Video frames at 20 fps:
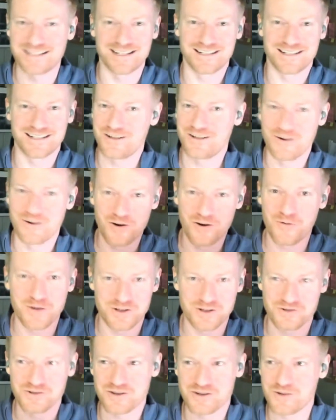and you don't know
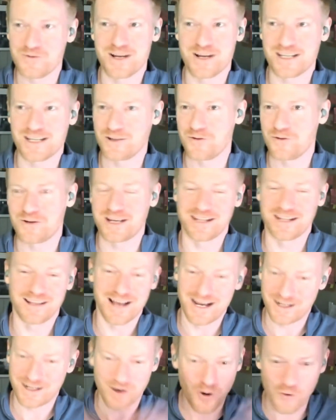what you're doing, you can
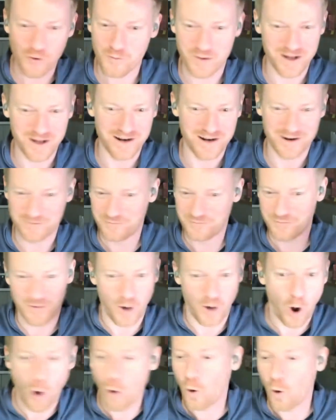like open up
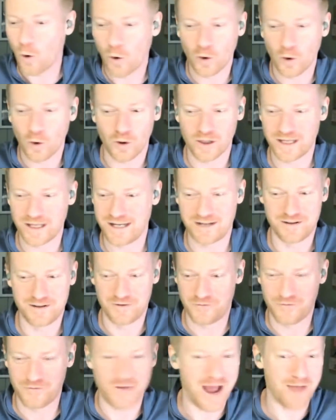a hole in
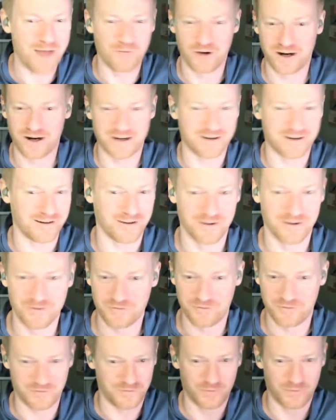the fabric
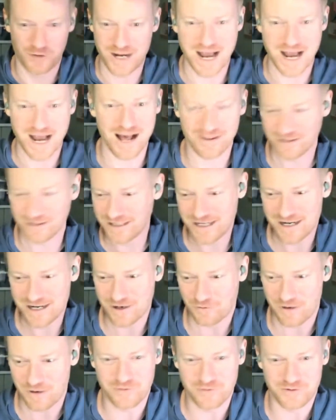of reality
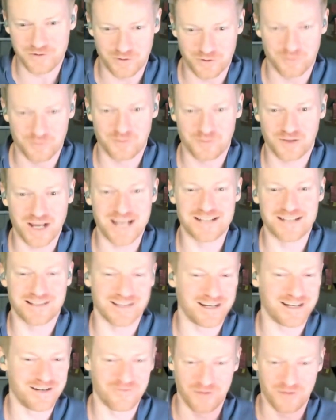around your place
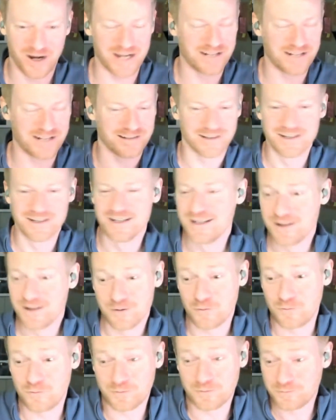and invite
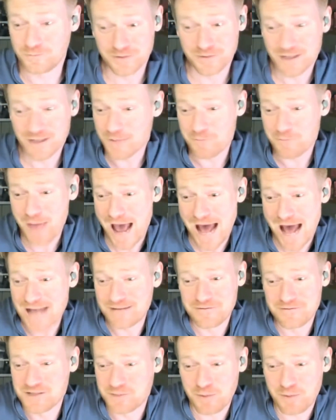
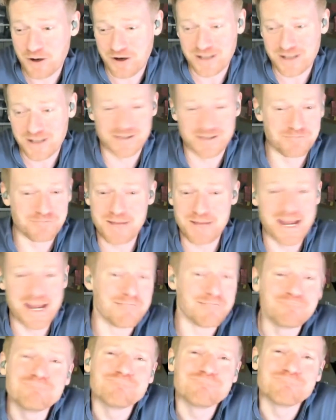bad spirits
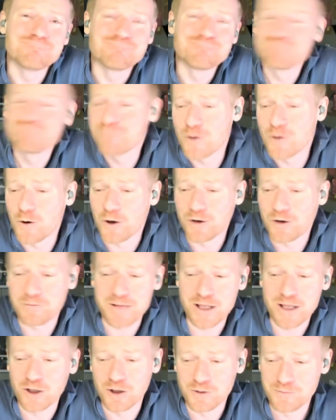in, or
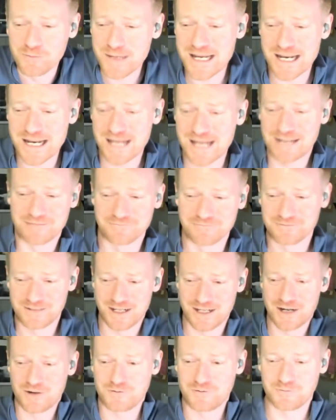ill-meaning,
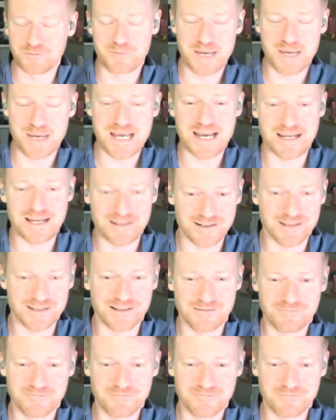beings.